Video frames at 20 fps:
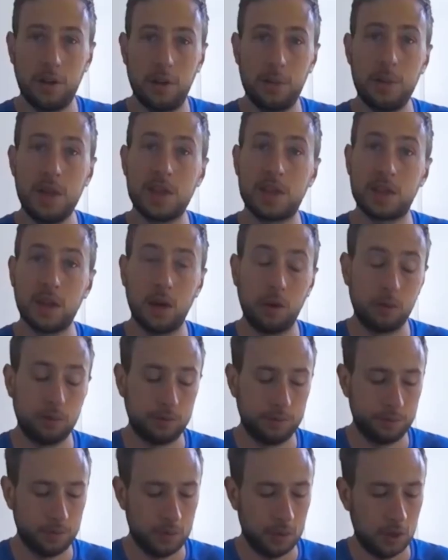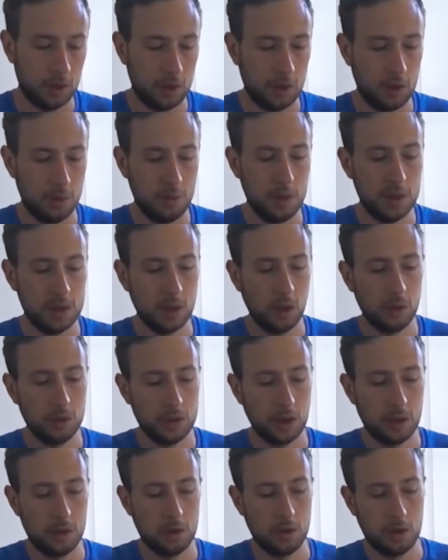The midsole. The midsole,
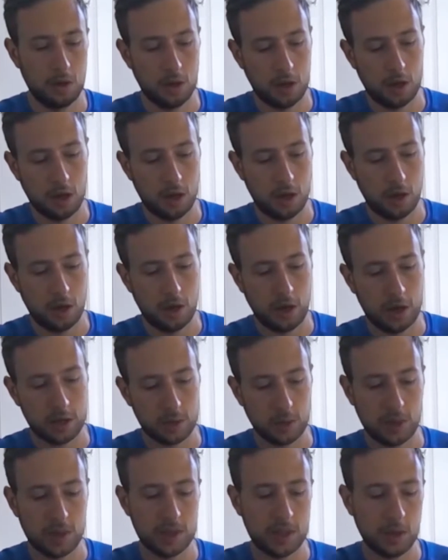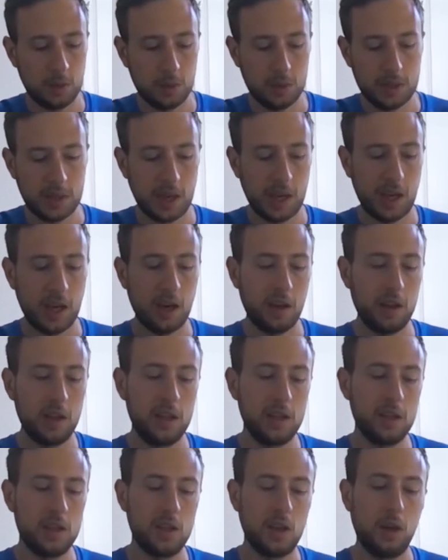so as we can see when we take out the
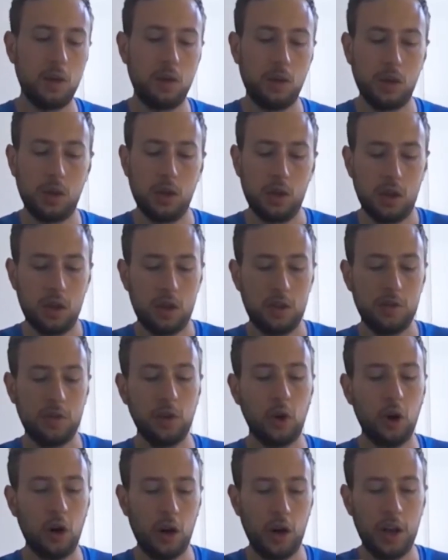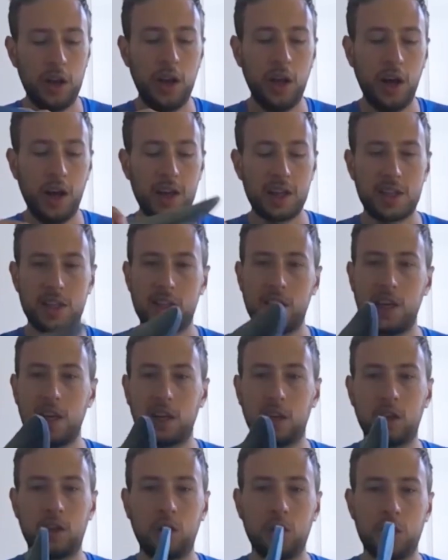insole, you've got a nice
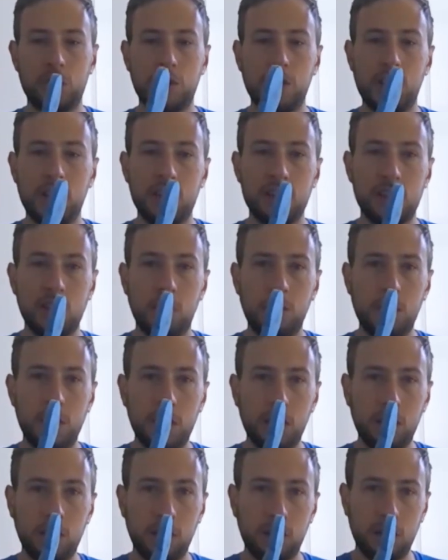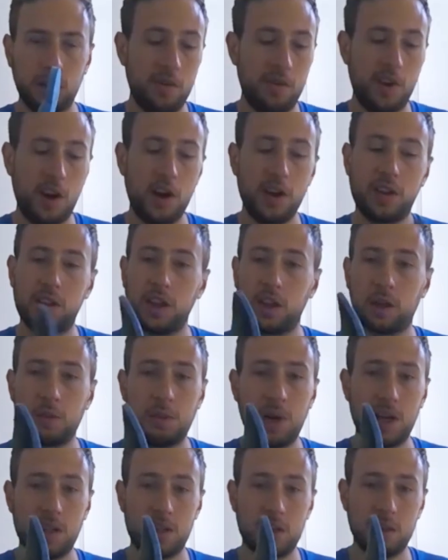thick cushioned insole here, very thick
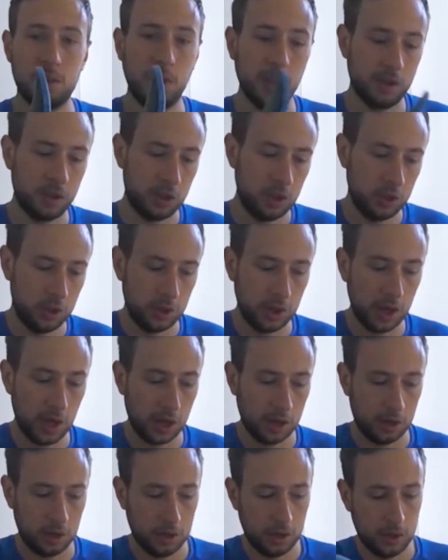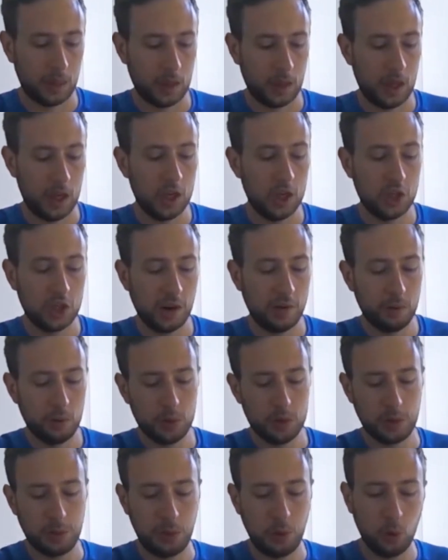compared to some other shoes you get. In general,
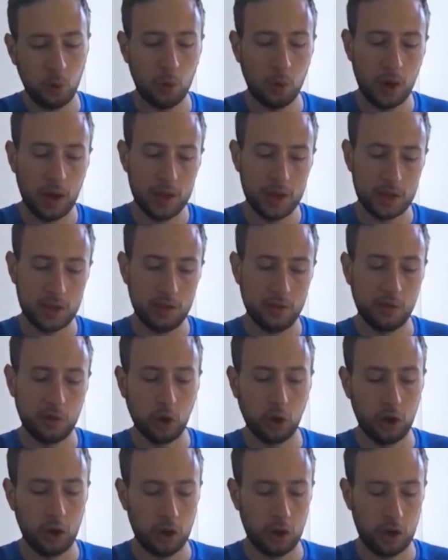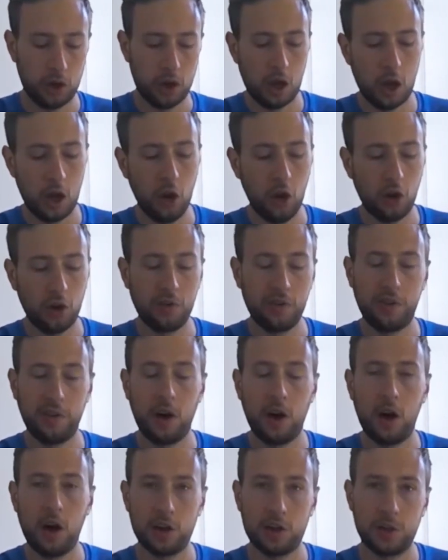support wise, you've got a lot
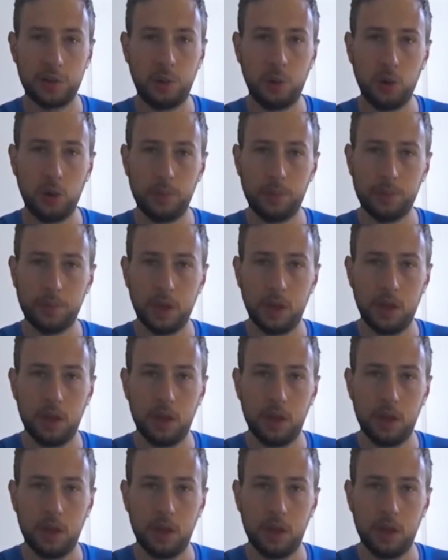of arch support.